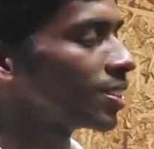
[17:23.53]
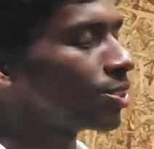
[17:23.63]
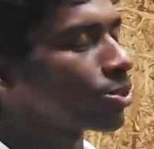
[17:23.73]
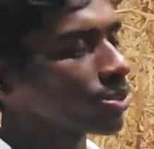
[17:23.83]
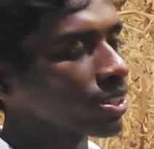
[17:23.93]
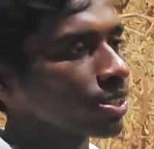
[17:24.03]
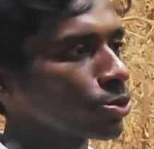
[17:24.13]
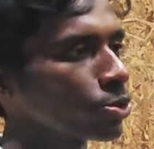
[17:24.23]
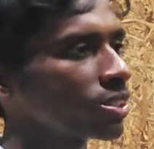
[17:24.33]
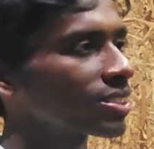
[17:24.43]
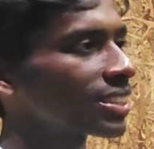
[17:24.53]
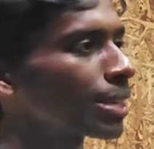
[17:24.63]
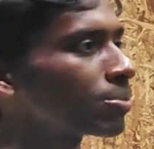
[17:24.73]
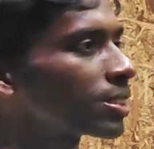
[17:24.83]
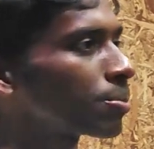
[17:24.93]
Could you just
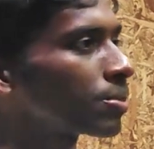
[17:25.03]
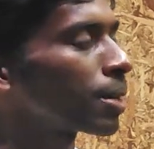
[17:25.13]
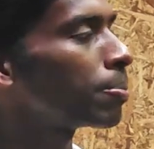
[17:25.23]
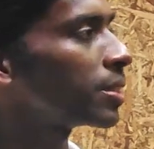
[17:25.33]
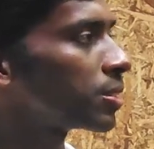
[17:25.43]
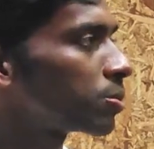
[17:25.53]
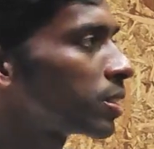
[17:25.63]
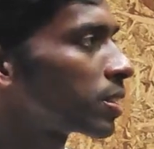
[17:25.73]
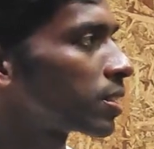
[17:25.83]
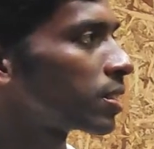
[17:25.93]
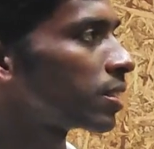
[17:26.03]
name some companies where